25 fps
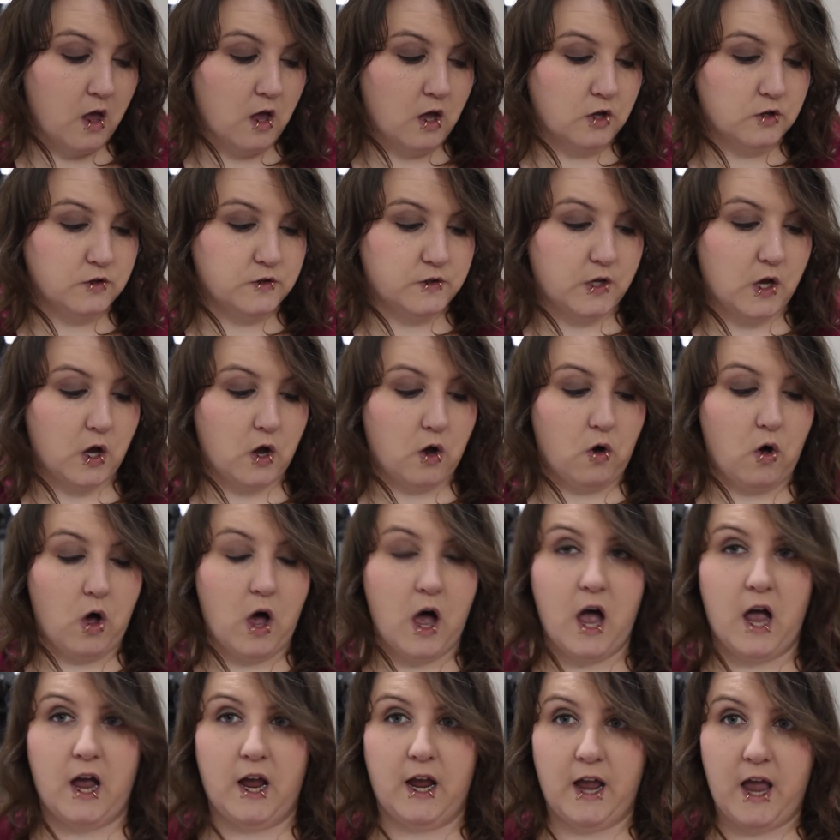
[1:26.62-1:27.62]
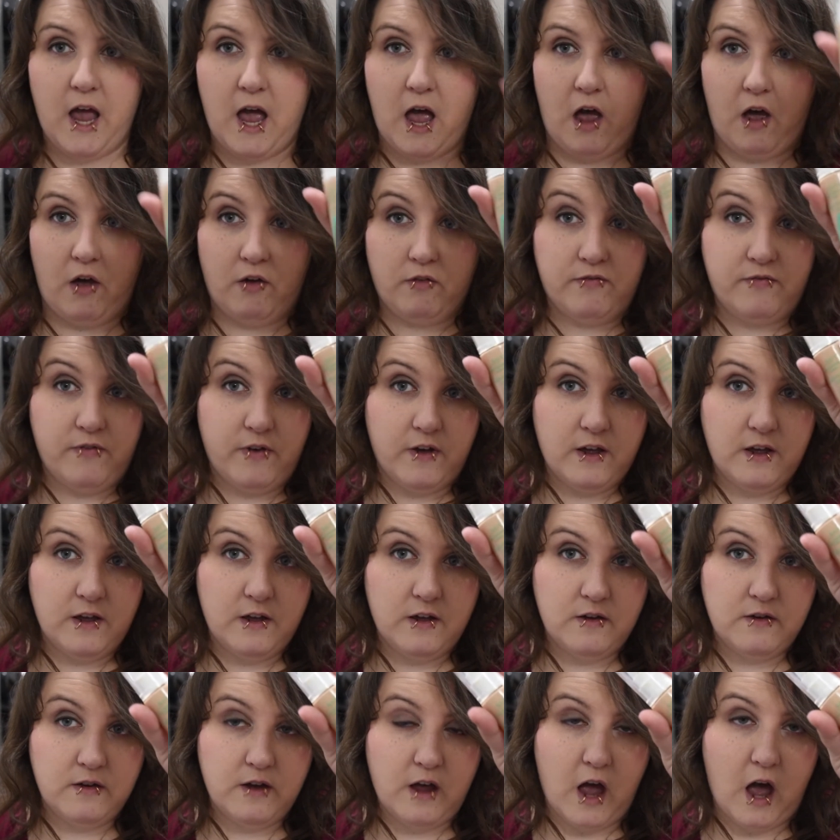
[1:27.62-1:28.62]
So I have
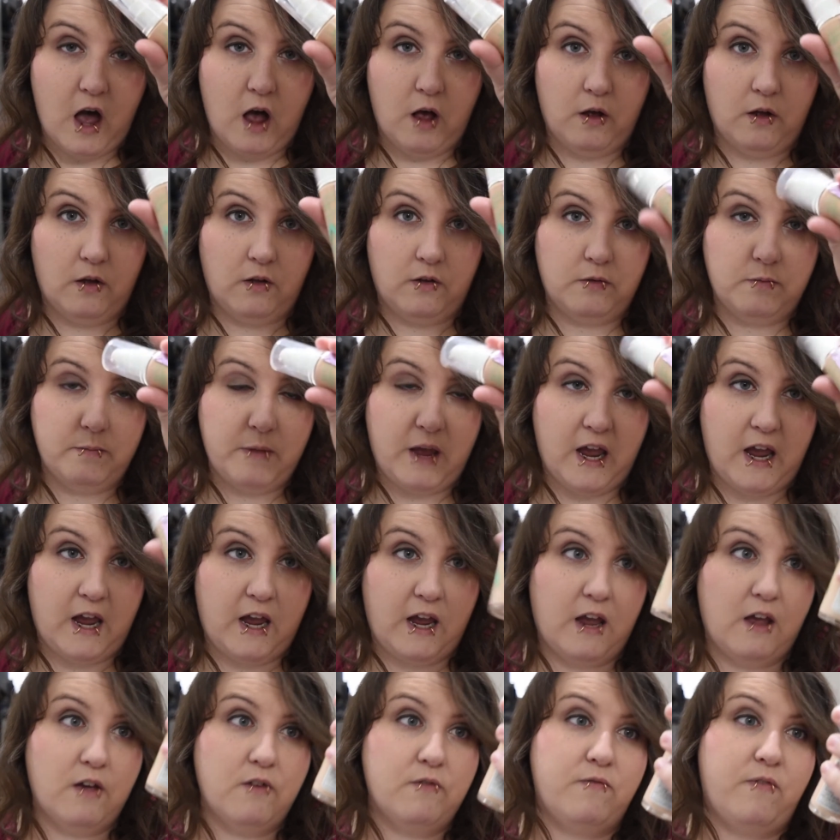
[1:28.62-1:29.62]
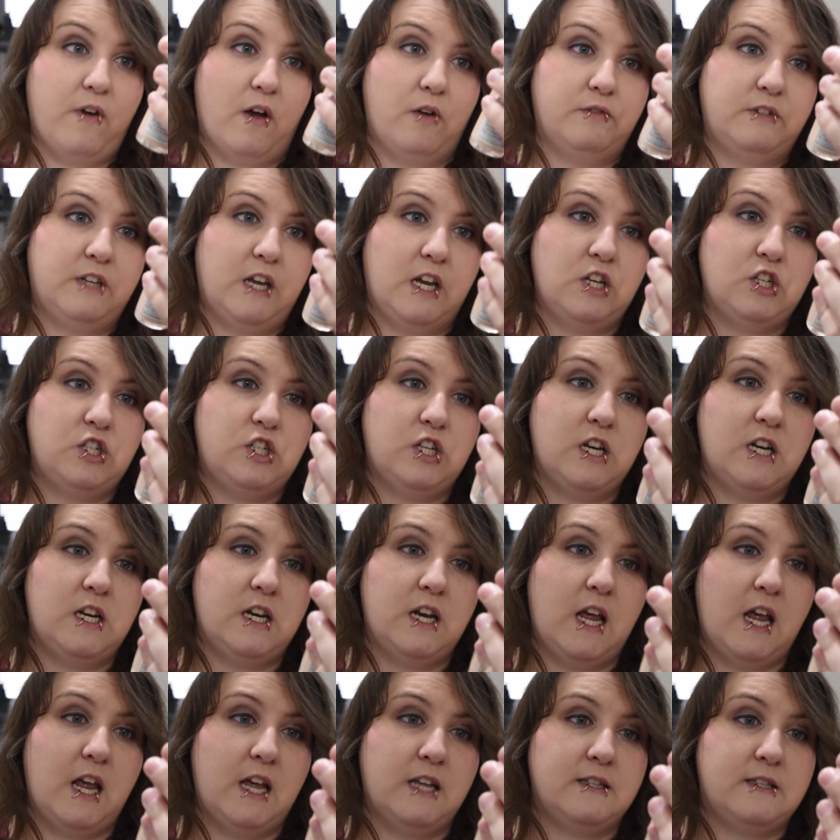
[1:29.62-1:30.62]
Almay foundation.
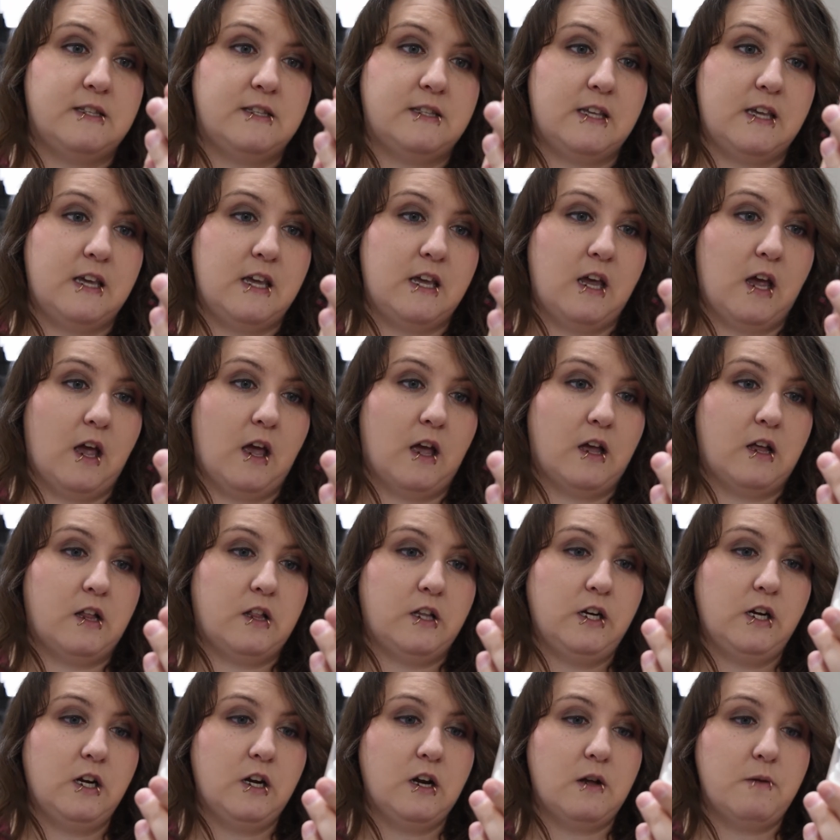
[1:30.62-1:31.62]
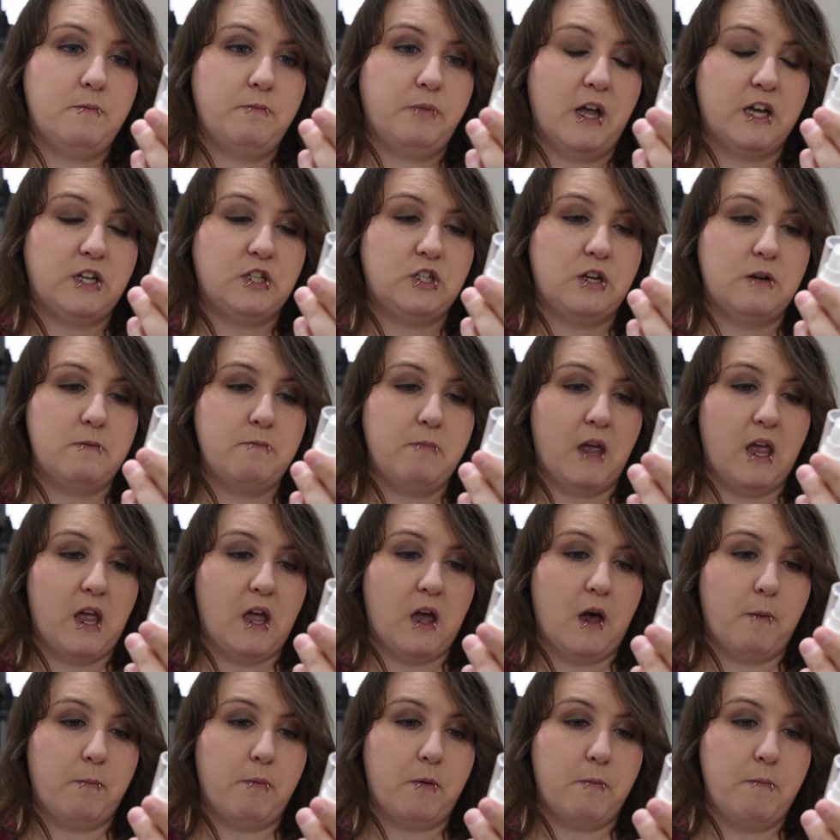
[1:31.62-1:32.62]
It's the Clear Complexion
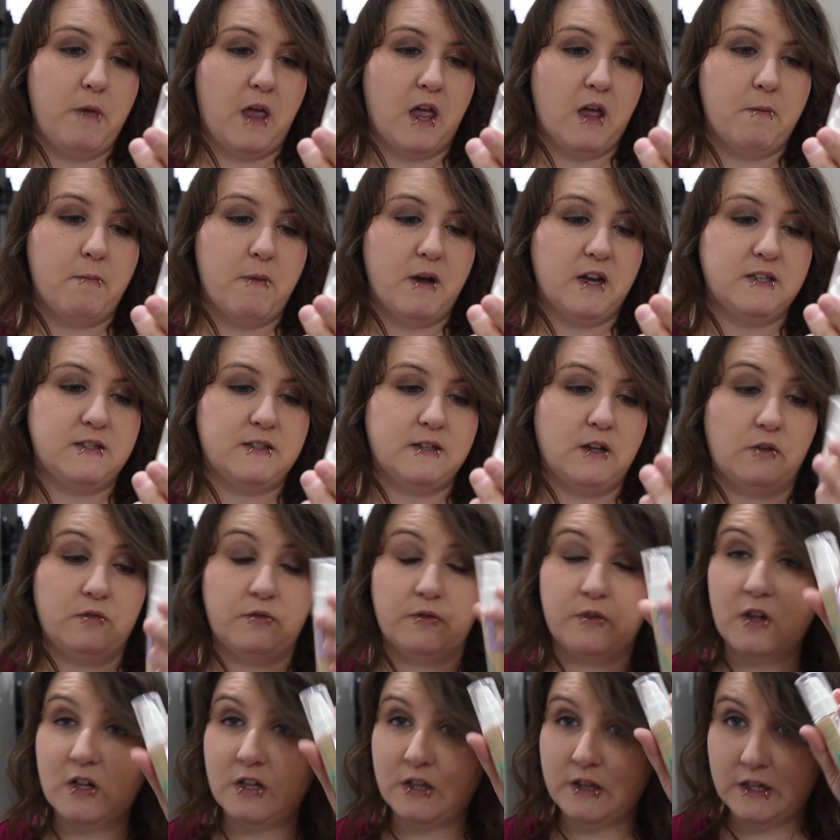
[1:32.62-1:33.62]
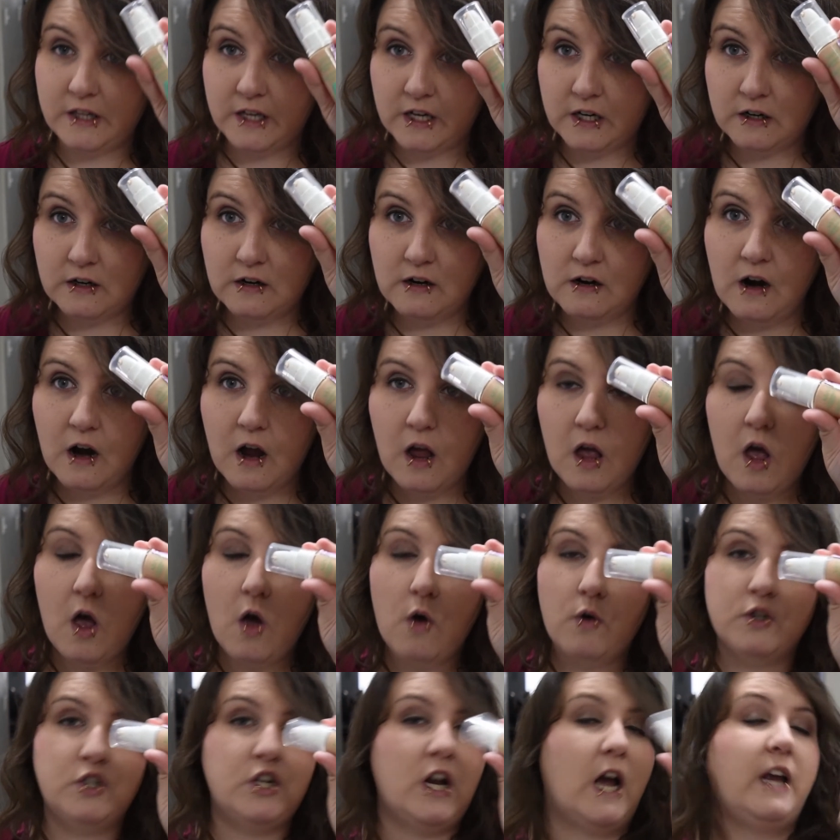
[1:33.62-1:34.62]
Makeup Make Myself Clear,
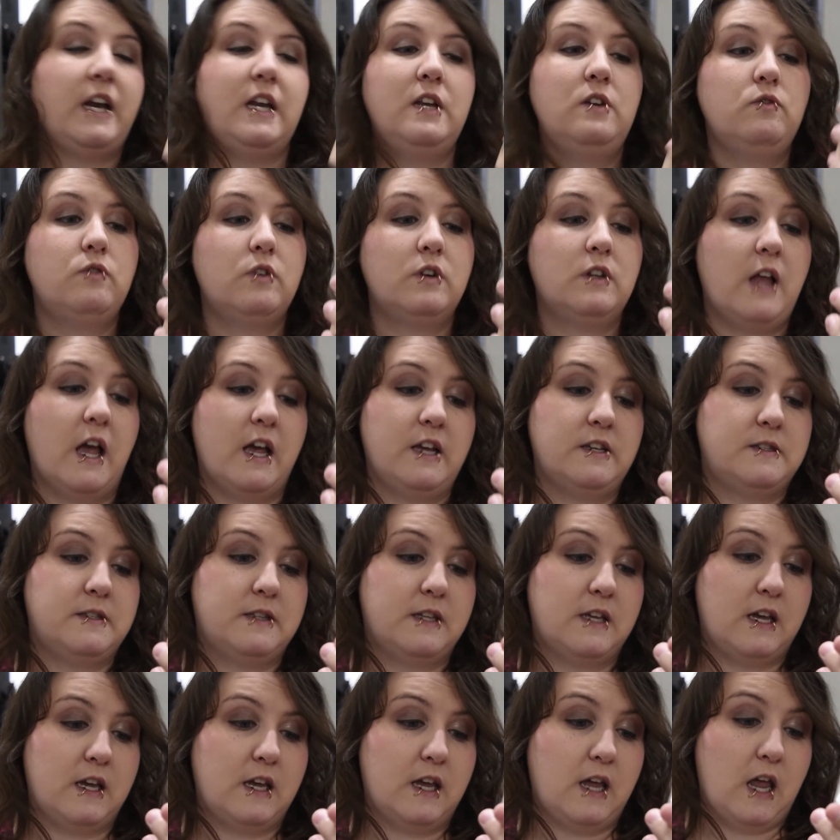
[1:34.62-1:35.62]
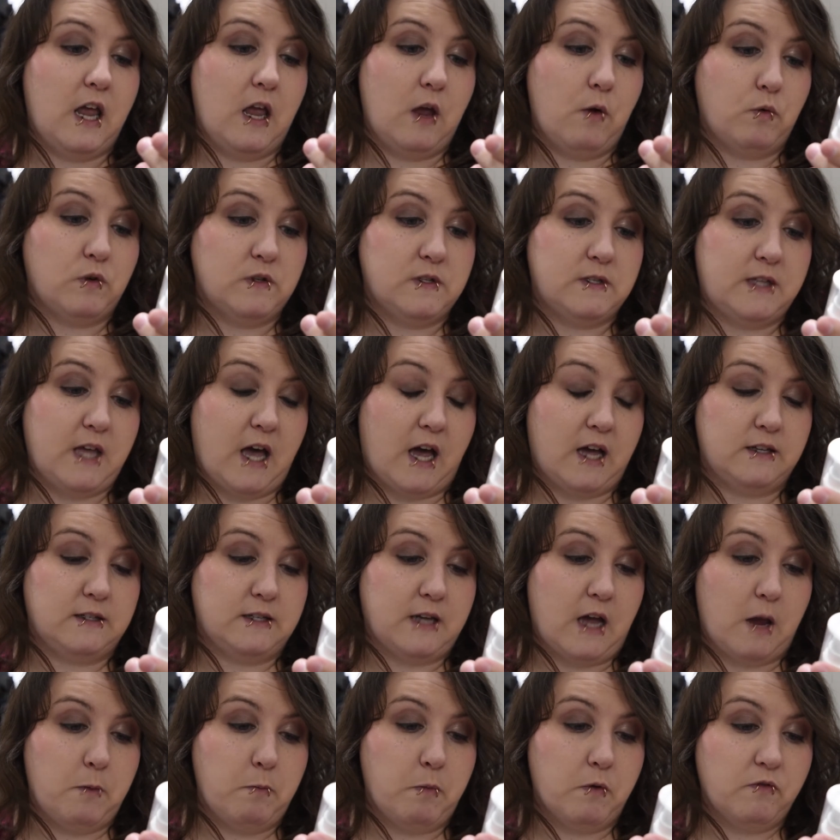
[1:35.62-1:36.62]
which I didn't realize that it was that
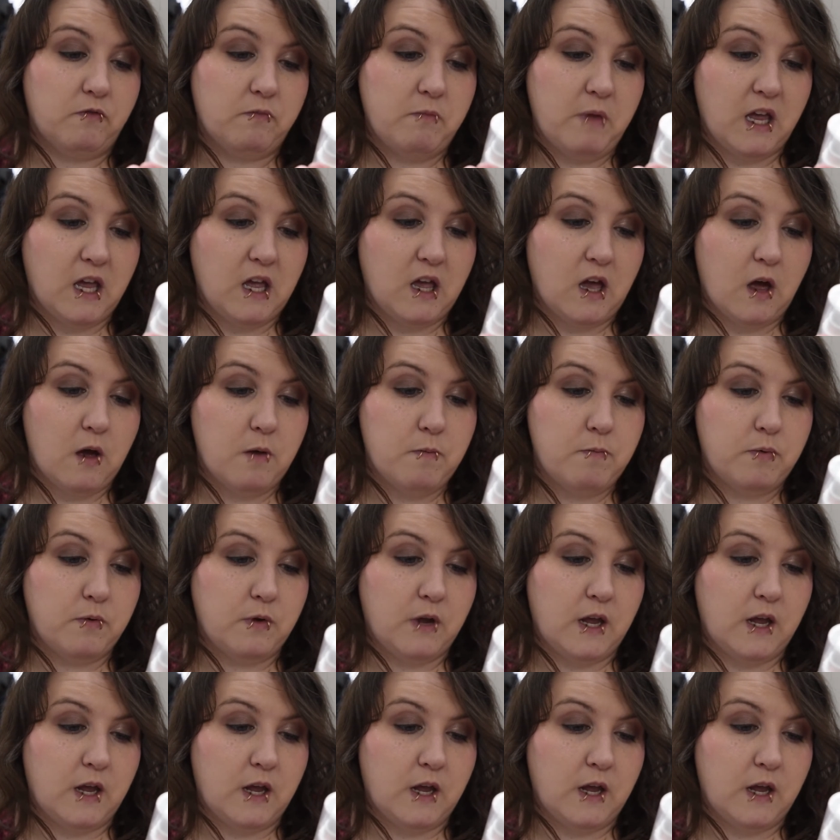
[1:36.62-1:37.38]
type of makeup.